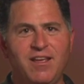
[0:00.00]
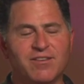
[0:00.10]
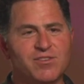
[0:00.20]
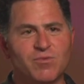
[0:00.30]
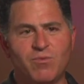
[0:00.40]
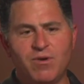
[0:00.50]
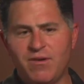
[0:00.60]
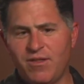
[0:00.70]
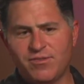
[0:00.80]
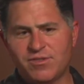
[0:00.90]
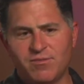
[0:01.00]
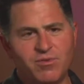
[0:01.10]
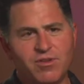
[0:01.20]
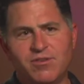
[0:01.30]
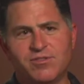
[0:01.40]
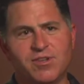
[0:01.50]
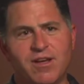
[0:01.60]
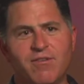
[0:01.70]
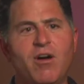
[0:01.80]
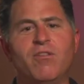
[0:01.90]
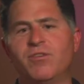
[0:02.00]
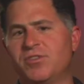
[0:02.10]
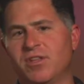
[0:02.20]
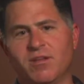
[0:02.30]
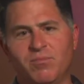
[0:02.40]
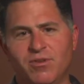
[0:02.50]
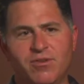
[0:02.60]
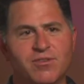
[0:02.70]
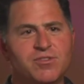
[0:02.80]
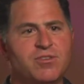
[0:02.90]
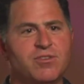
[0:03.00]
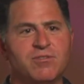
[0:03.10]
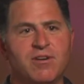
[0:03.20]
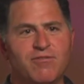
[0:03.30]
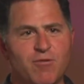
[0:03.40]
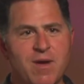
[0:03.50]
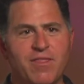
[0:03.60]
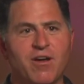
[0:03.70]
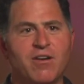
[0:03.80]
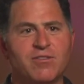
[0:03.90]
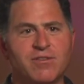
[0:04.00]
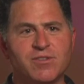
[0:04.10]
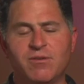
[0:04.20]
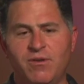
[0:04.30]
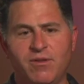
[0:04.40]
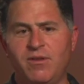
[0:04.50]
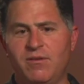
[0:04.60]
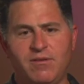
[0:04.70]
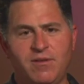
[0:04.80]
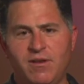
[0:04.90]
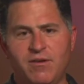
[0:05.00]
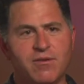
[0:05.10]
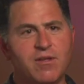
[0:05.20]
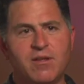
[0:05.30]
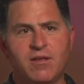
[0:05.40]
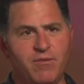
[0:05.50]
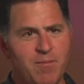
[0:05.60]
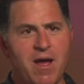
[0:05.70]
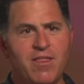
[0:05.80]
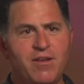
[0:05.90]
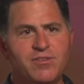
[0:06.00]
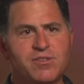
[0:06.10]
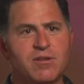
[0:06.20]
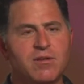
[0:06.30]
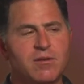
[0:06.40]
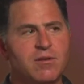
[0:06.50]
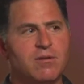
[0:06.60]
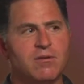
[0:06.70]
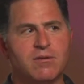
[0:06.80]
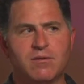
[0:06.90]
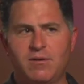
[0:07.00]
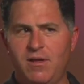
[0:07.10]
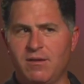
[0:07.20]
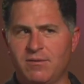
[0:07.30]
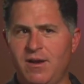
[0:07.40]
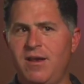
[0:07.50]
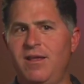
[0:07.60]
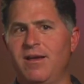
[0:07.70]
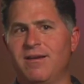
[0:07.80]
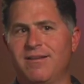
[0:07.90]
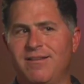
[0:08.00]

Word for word: he goes, "What are those computers you have?" "Oh, those are the computers to uh, format the hard drives." Well, you know, can we buy those? Ah, good idea.